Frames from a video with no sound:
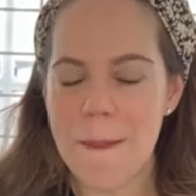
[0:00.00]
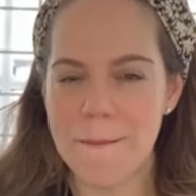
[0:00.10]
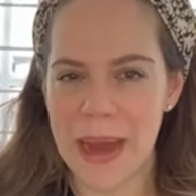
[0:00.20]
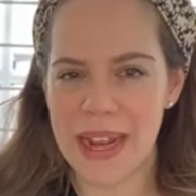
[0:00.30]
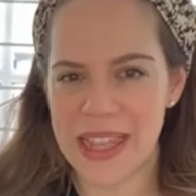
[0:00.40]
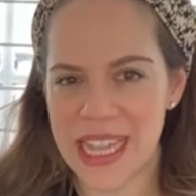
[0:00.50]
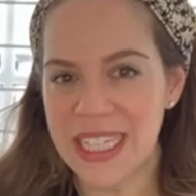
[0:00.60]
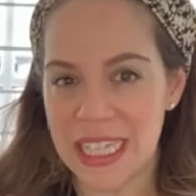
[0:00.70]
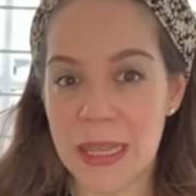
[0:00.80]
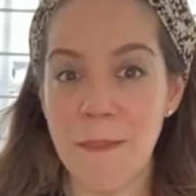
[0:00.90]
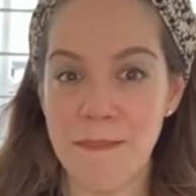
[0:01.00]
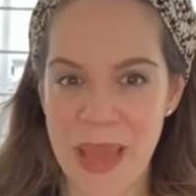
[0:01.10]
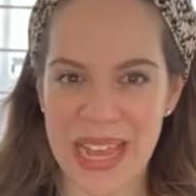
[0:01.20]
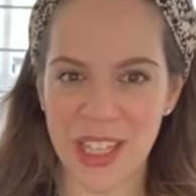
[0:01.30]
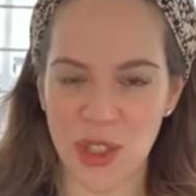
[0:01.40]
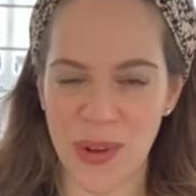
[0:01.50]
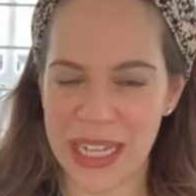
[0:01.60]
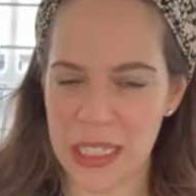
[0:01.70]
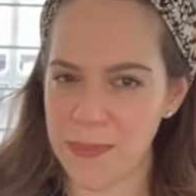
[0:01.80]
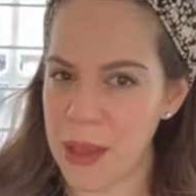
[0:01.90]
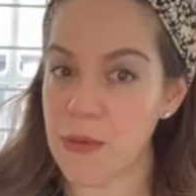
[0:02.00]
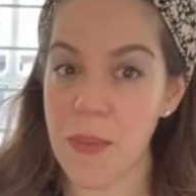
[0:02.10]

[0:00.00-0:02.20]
but this is a base recipe.